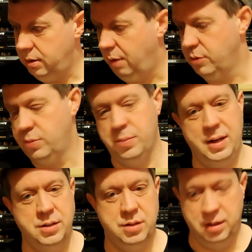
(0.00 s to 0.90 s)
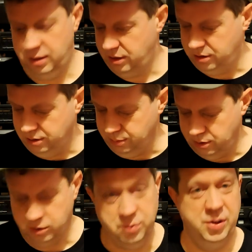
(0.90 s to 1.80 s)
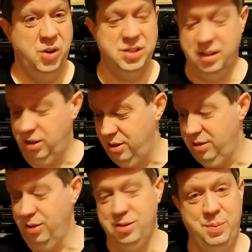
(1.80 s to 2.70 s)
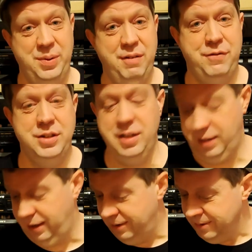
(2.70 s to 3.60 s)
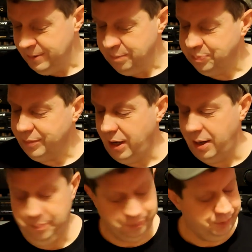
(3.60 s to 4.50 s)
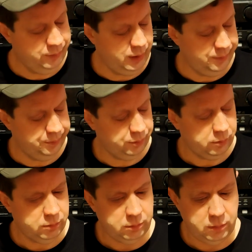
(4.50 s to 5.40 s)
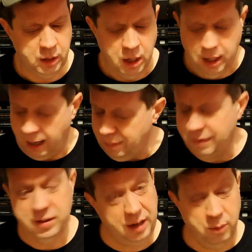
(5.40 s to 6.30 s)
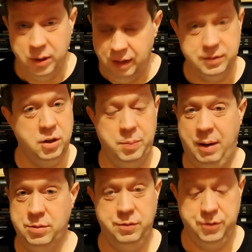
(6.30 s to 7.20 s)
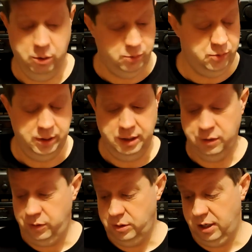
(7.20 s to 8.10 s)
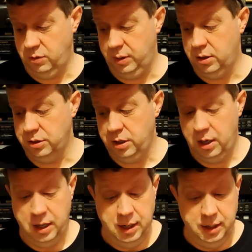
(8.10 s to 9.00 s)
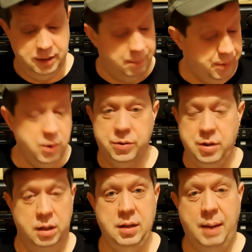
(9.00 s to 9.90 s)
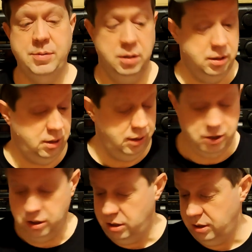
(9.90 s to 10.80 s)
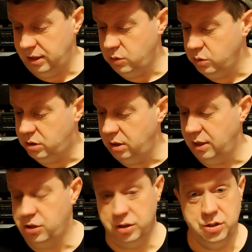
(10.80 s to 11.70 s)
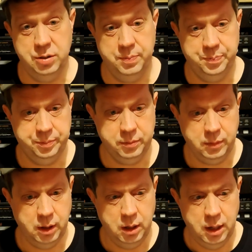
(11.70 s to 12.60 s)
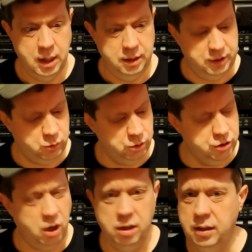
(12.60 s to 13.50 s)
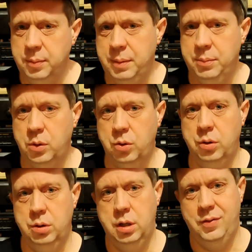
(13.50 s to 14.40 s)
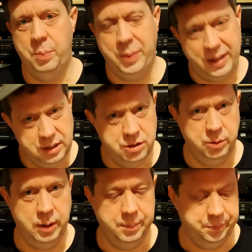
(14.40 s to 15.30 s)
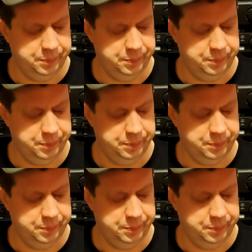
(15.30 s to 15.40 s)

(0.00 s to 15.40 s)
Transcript: That must be something else. I think it's just some noise. I thought it was the beer fizzing then. I will have to go backwards and forwards between these a few times, because they're both absolutely delicious. You see, this one's delicious. This one's got a little bit more of a bite to it.